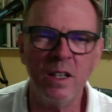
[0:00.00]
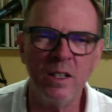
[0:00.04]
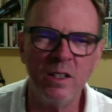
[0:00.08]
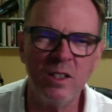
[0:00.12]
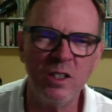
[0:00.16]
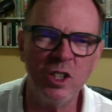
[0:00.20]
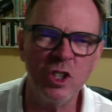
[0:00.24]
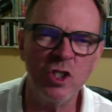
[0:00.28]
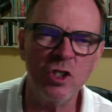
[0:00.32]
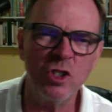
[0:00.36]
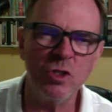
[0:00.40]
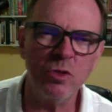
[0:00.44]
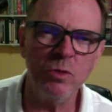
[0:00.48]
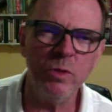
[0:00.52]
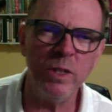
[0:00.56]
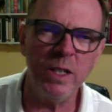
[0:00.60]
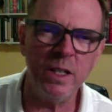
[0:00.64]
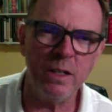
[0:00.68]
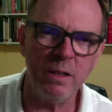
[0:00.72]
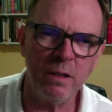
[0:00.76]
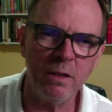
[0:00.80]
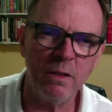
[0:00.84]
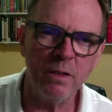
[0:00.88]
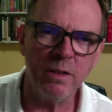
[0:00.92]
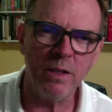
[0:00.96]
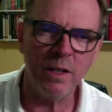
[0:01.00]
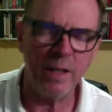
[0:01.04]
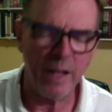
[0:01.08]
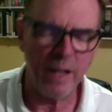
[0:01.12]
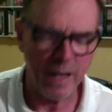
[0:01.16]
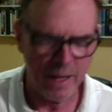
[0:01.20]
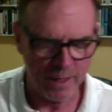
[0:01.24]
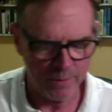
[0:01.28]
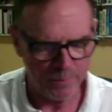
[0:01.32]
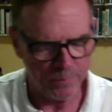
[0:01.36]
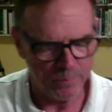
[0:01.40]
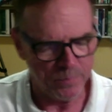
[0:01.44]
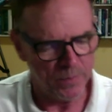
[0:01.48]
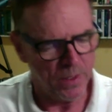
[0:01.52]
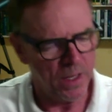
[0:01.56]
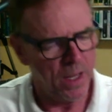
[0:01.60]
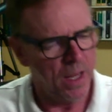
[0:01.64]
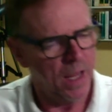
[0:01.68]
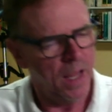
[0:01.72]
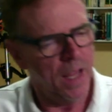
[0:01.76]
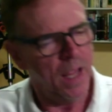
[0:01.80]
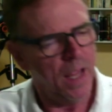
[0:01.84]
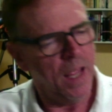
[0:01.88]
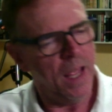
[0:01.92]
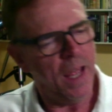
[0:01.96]
discreet than that.
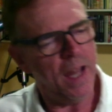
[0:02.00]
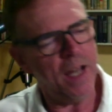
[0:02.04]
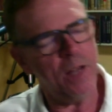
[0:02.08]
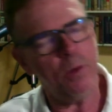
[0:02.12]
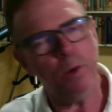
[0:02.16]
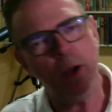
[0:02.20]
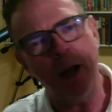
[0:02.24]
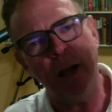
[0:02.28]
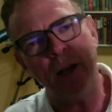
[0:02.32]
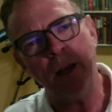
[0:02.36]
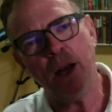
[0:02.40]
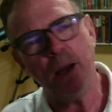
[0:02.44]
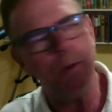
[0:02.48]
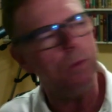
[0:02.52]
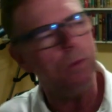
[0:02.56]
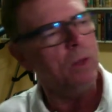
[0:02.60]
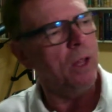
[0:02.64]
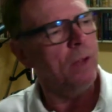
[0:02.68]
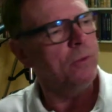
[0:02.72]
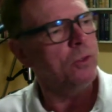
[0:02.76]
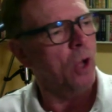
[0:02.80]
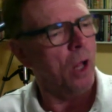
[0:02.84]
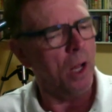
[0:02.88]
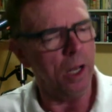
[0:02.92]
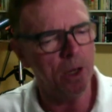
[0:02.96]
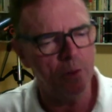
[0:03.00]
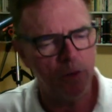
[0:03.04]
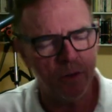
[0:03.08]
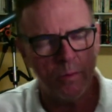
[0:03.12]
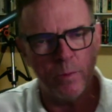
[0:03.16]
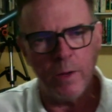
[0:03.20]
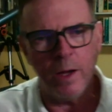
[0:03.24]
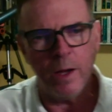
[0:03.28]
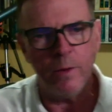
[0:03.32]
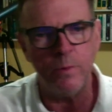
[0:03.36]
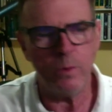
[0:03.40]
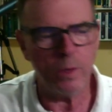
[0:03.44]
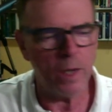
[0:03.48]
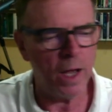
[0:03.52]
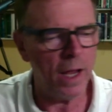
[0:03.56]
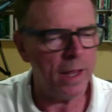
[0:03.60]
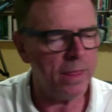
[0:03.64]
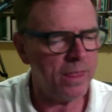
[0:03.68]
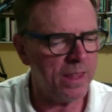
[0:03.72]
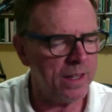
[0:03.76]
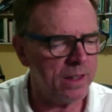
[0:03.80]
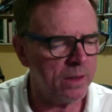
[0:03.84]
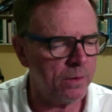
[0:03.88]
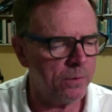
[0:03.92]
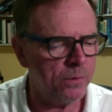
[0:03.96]
Anyway, I loved all of them. I
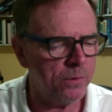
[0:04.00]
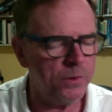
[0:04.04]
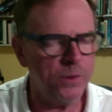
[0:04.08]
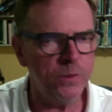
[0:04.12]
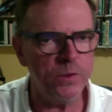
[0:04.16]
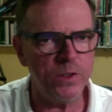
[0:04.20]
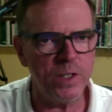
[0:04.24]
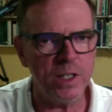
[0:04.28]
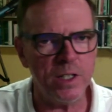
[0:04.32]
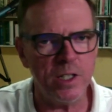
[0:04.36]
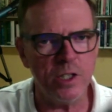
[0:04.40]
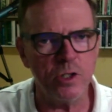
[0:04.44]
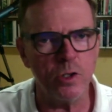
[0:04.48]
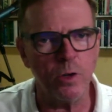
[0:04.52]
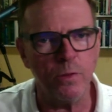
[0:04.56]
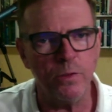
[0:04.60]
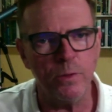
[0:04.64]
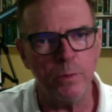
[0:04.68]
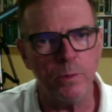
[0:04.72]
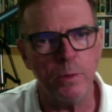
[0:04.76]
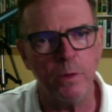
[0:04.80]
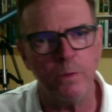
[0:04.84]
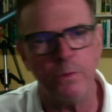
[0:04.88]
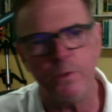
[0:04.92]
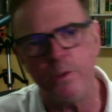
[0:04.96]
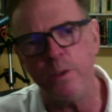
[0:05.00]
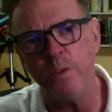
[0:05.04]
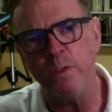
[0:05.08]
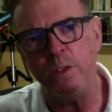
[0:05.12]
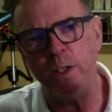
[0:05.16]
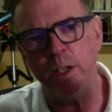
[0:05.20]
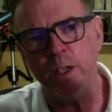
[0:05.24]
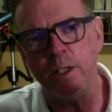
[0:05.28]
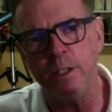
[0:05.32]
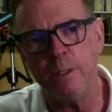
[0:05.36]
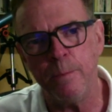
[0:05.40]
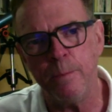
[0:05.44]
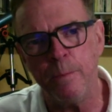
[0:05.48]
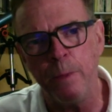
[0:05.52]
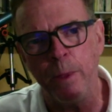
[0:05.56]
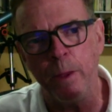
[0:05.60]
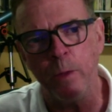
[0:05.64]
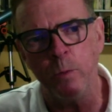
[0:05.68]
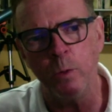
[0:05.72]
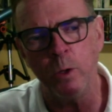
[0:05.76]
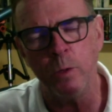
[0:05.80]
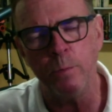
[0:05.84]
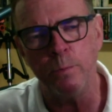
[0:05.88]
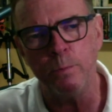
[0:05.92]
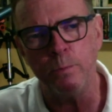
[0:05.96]
think the 50s. These are from the 50s
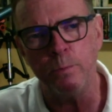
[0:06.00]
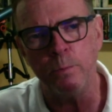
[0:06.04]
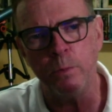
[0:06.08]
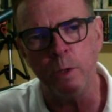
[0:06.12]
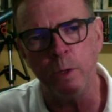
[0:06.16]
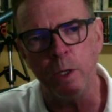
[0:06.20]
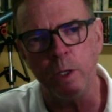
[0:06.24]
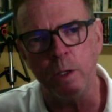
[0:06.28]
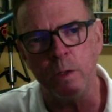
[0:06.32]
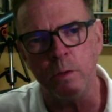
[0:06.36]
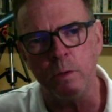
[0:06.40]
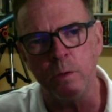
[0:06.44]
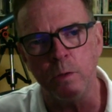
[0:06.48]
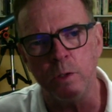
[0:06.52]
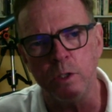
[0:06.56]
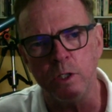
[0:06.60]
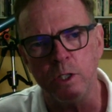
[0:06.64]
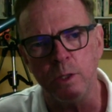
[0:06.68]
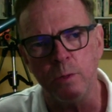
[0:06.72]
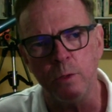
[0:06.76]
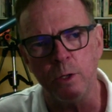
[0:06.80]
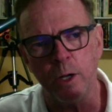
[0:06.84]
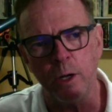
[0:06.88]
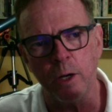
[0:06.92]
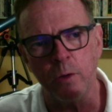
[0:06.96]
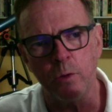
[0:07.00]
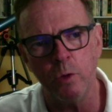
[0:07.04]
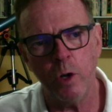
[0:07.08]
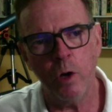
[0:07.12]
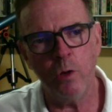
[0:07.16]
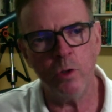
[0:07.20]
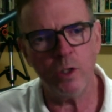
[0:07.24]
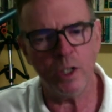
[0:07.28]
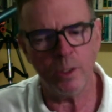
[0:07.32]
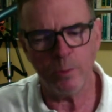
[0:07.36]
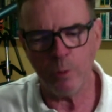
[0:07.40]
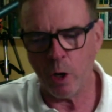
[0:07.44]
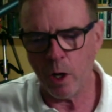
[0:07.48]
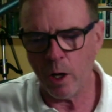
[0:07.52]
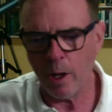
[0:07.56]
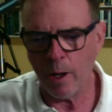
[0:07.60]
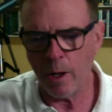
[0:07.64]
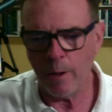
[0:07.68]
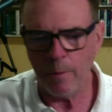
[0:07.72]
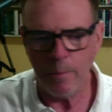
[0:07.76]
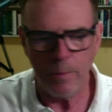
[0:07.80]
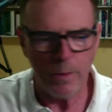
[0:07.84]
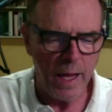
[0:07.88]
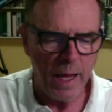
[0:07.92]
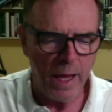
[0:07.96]
when Simenon wrote them
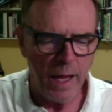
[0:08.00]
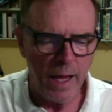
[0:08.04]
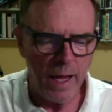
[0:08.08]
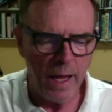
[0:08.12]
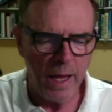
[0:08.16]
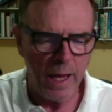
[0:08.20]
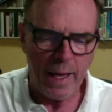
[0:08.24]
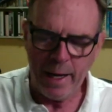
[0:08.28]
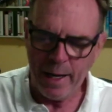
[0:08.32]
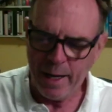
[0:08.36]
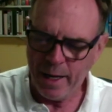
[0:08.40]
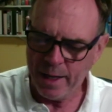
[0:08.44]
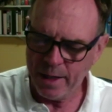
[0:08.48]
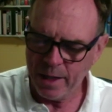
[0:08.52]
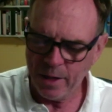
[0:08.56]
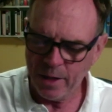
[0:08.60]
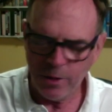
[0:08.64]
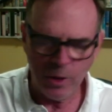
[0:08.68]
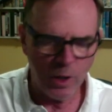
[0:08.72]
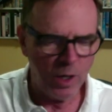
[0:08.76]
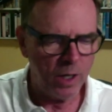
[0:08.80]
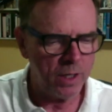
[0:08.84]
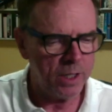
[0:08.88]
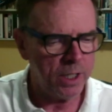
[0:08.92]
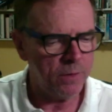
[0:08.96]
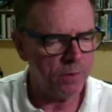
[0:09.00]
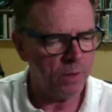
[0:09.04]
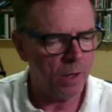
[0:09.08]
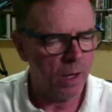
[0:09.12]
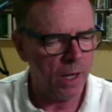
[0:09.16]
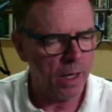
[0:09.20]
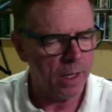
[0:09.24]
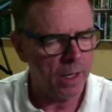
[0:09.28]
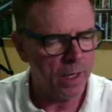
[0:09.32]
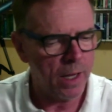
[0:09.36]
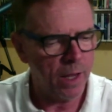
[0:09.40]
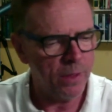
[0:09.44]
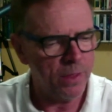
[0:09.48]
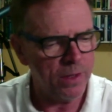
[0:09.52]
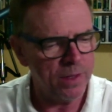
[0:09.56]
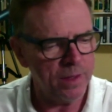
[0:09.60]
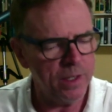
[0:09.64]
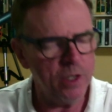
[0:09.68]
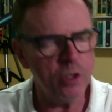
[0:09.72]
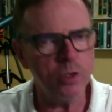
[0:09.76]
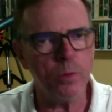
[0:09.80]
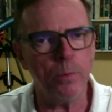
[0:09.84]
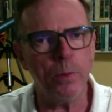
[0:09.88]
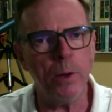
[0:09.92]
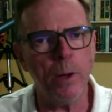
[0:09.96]
all, and I thought I think
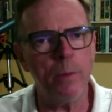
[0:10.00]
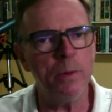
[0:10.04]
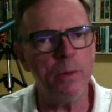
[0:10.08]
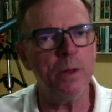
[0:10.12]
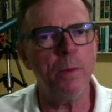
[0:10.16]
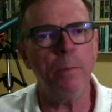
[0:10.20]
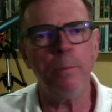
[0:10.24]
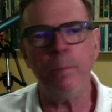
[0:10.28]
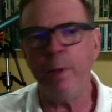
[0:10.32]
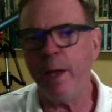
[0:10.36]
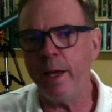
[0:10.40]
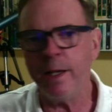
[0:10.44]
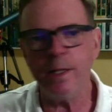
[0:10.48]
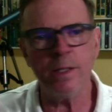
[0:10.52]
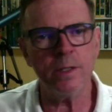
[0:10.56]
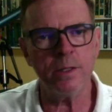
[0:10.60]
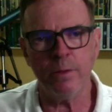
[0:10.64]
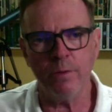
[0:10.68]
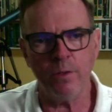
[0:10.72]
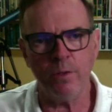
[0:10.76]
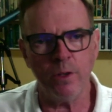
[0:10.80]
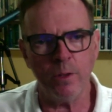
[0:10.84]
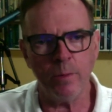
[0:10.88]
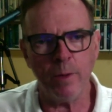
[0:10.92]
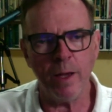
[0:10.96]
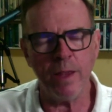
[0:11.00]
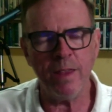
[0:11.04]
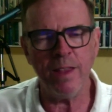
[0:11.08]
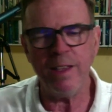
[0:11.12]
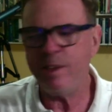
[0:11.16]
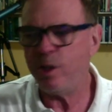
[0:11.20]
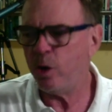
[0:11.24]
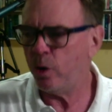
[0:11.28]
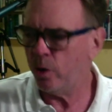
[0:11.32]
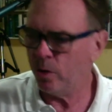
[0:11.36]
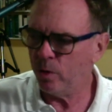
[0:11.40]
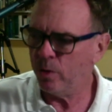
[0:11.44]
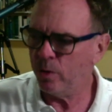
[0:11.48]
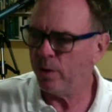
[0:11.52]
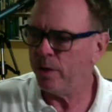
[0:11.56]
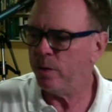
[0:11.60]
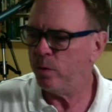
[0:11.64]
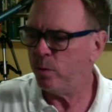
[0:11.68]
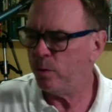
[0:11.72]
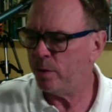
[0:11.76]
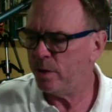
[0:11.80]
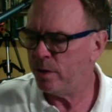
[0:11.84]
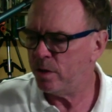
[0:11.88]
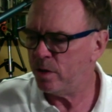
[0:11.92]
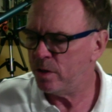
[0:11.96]
these are probably the best of them. I think the early
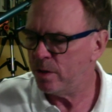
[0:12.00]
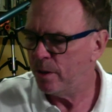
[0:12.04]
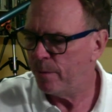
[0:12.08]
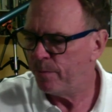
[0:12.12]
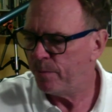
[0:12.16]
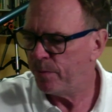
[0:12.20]
ones,